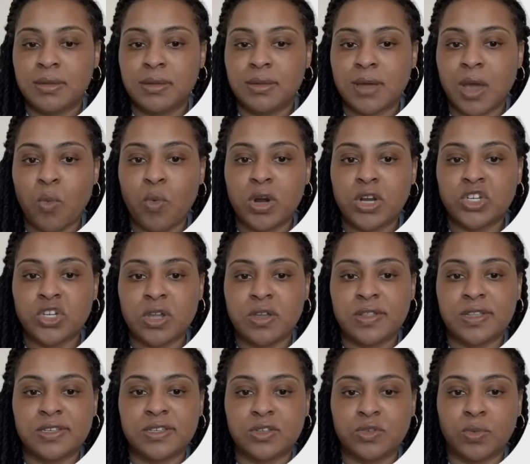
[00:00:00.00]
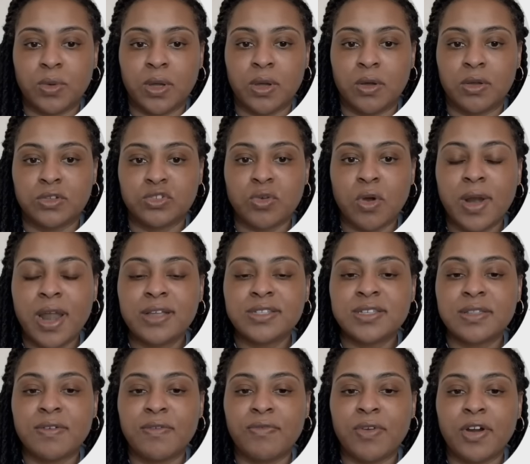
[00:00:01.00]
I want to show you this as well. Scroll down
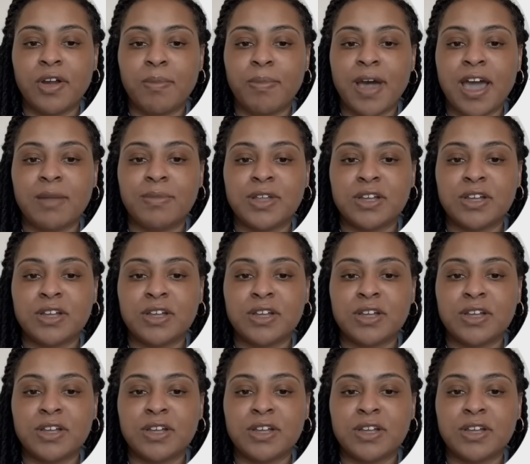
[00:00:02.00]
to the very bottom.